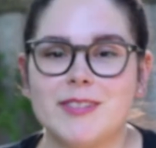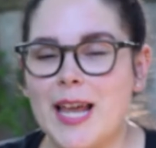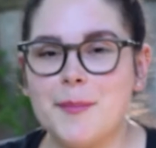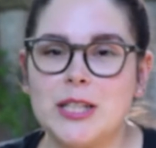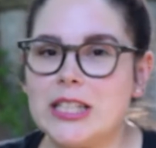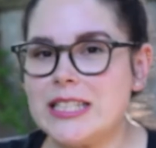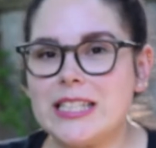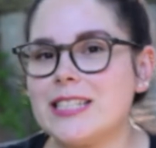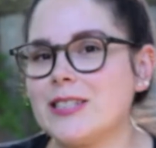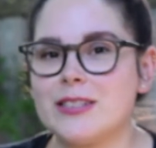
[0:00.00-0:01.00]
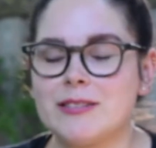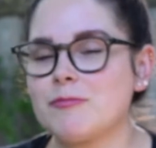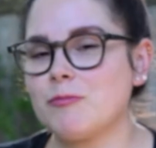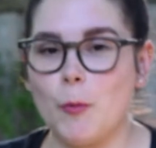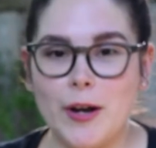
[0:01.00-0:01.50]
ambulances,
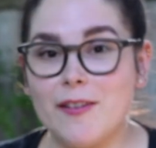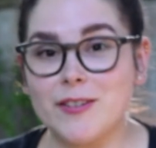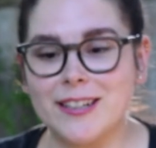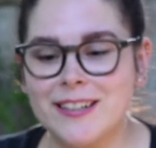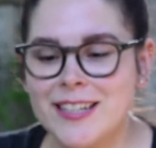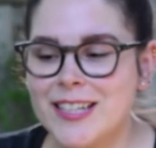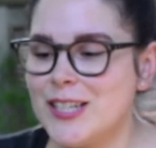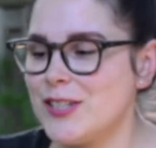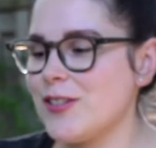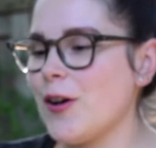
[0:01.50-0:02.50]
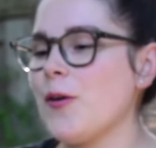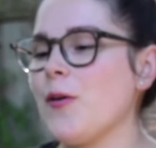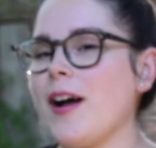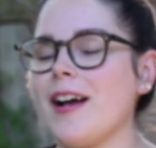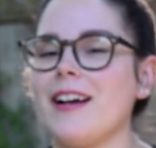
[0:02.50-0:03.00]
whatever.
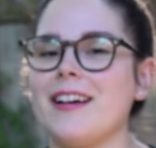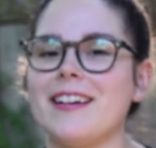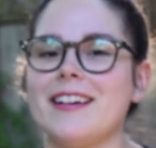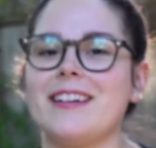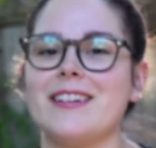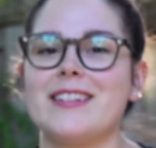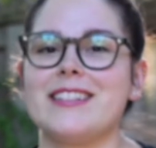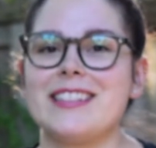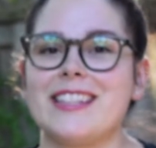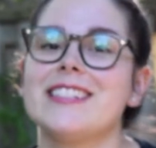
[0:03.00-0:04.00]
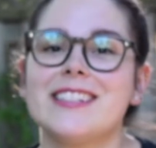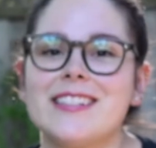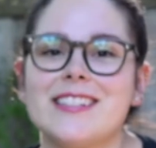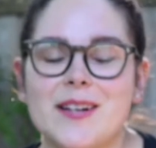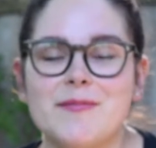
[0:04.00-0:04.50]
So, this
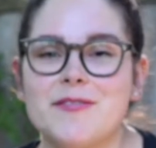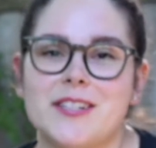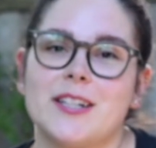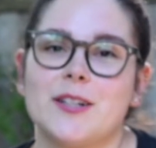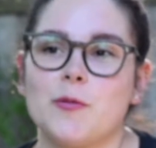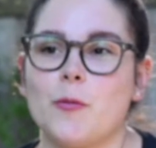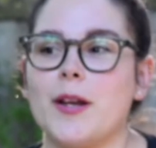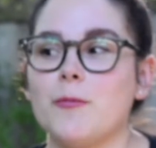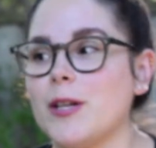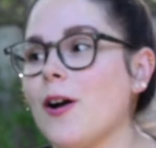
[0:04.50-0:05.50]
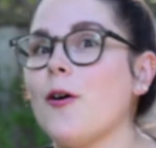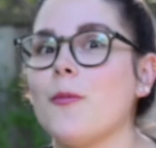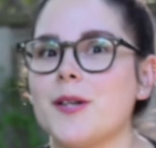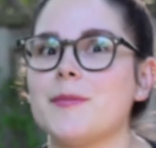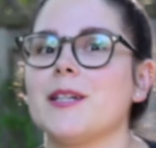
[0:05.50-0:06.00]
is the time of year when we all
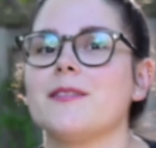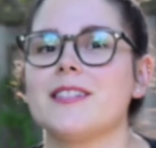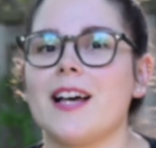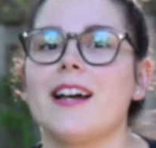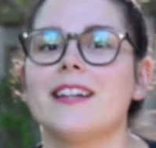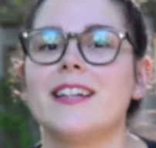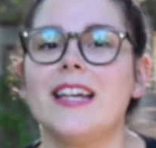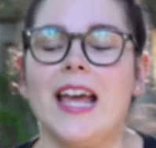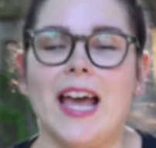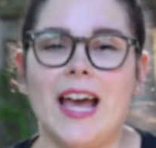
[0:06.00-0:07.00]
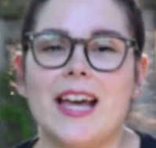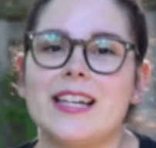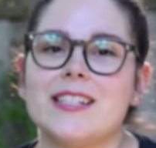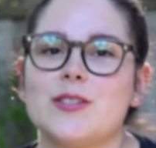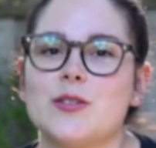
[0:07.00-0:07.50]
want to be outside,
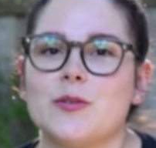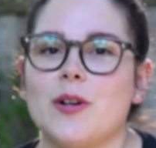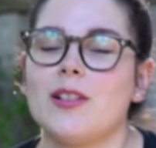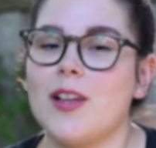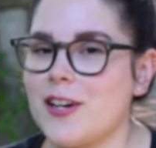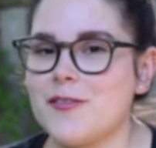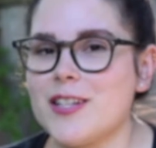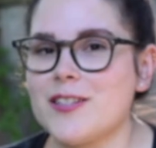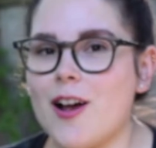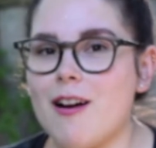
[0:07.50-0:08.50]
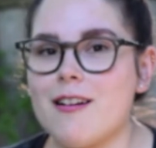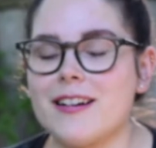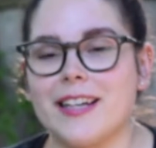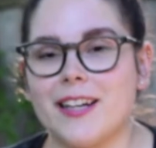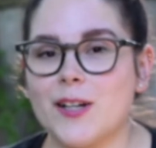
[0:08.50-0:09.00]
and a lot of us
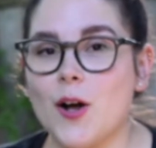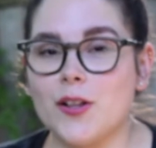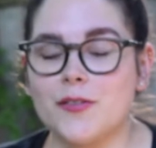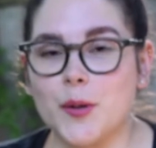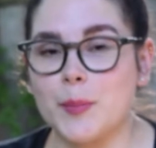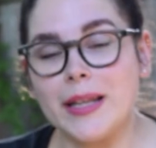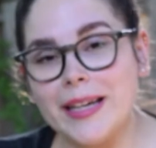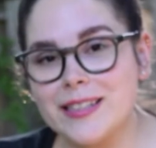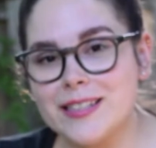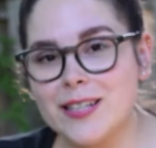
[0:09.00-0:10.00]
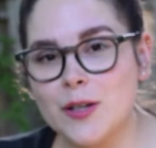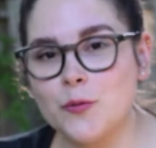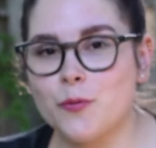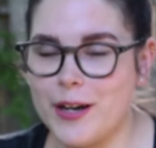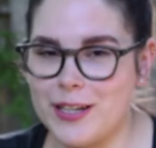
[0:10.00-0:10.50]
are getting all of our plants
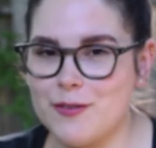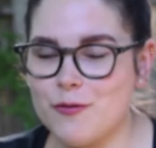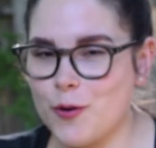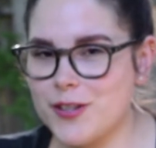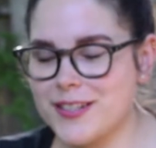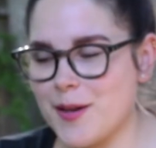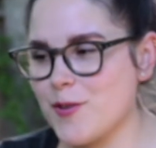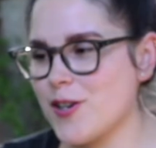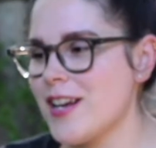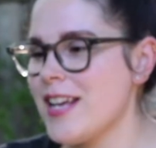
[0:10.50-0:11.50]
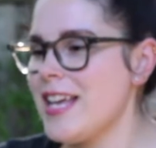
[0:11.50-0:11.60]
ready for the summer,